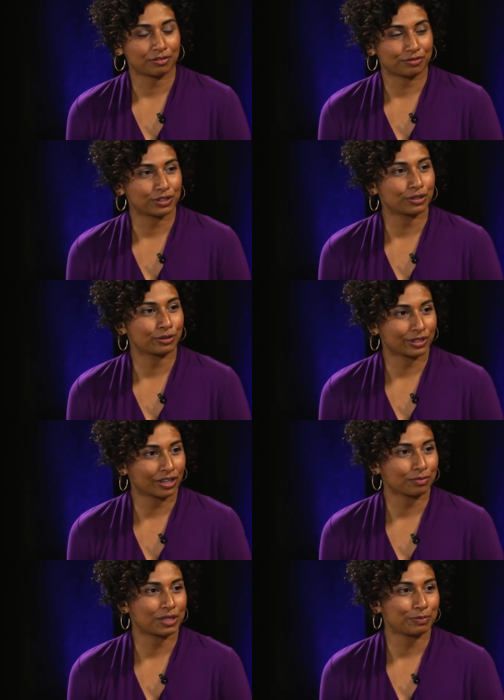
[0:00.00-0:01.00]
a few
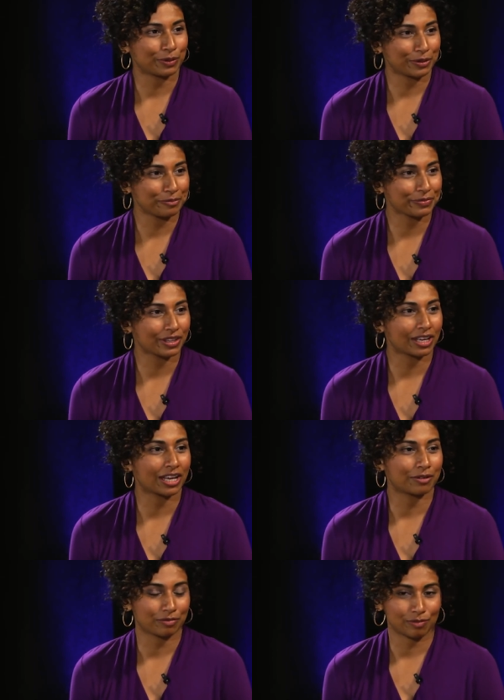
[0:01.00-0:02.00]
young people
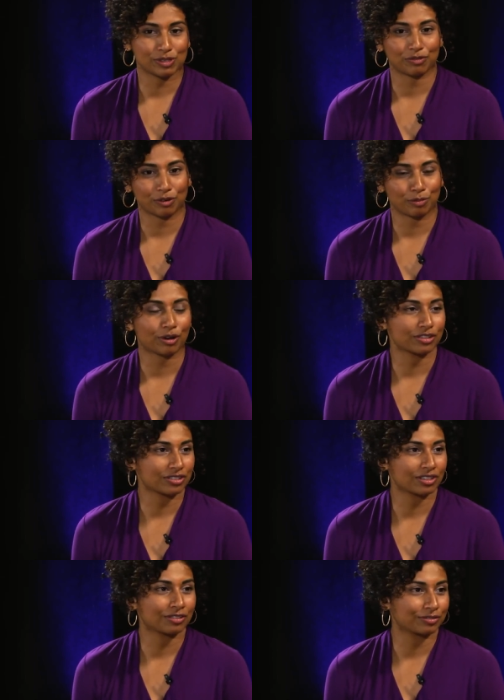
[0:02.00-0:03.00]
from different
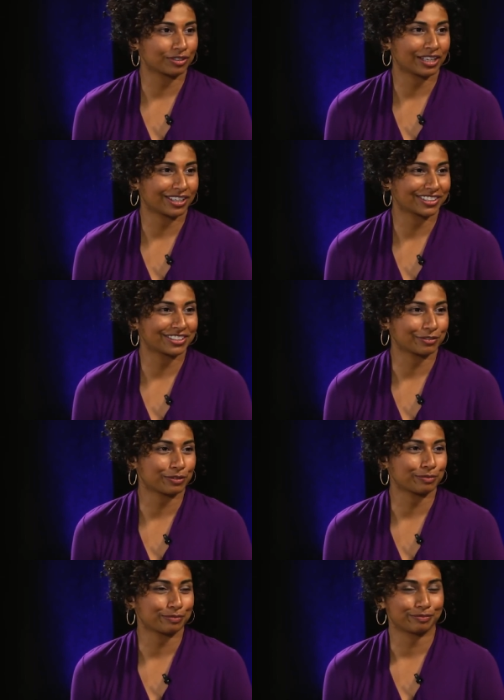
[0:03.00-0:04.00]
parts of
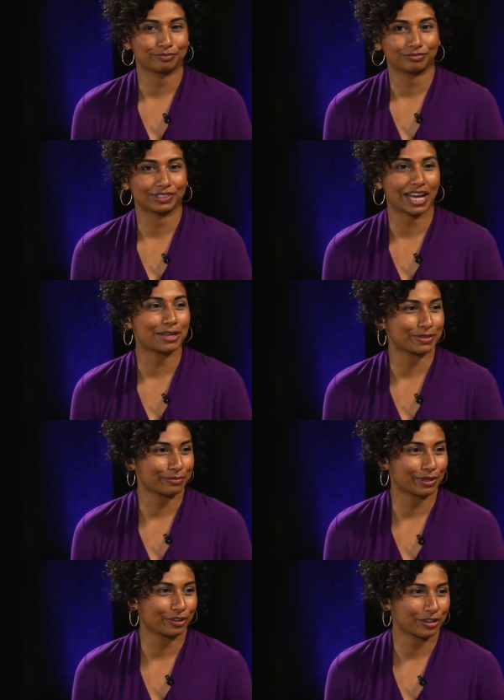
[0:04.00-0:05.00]
different times in my